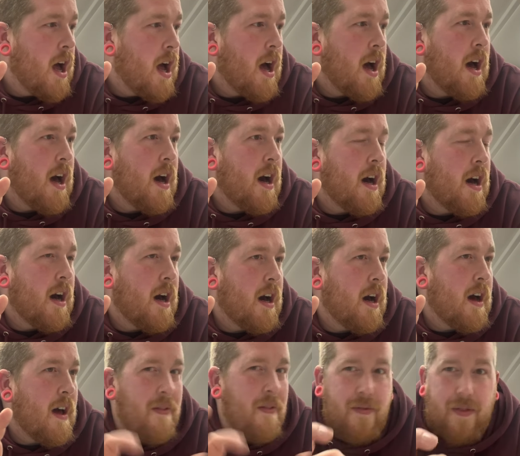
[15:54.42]

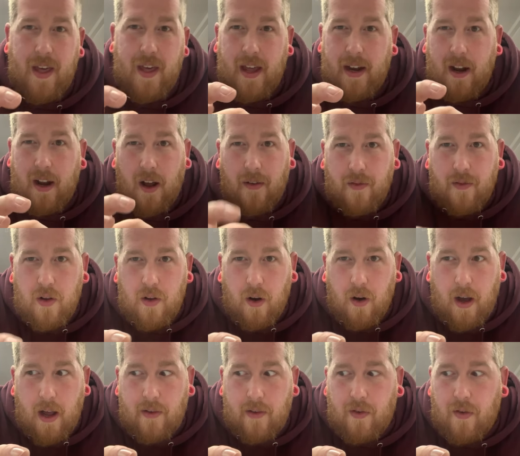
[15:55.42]
And then I've
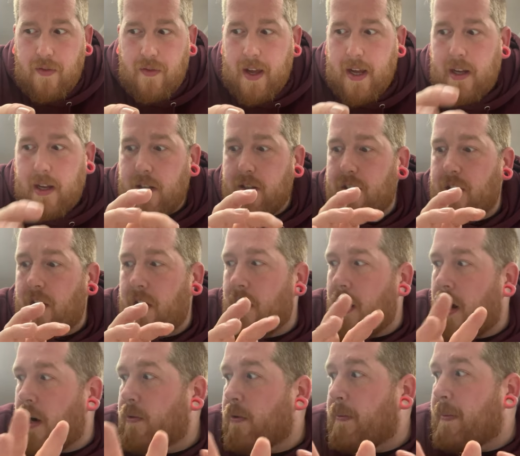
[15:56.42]
got everything, so
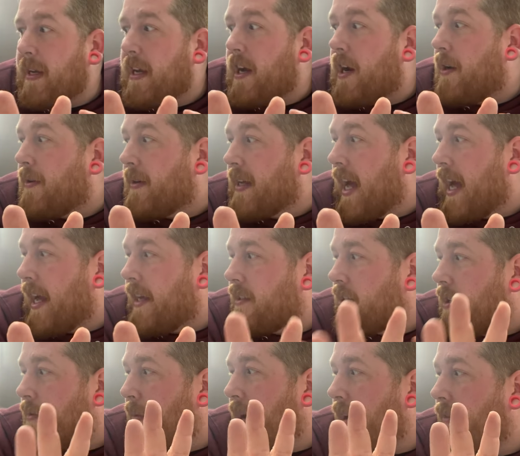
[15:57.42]
I will be okay.
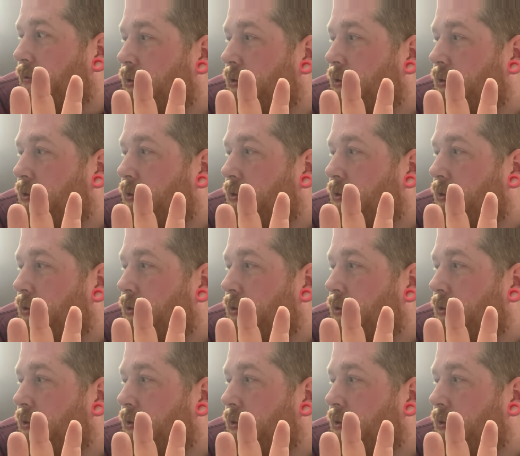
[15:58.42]
So I'm waiting